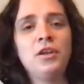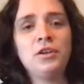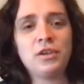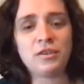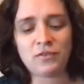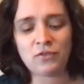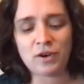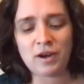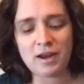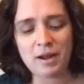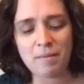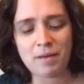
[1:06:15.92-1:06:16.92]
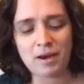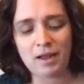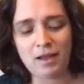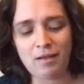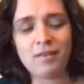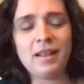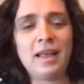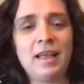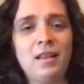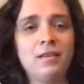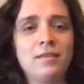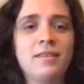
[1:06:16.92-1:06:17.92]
just for anybody, it looks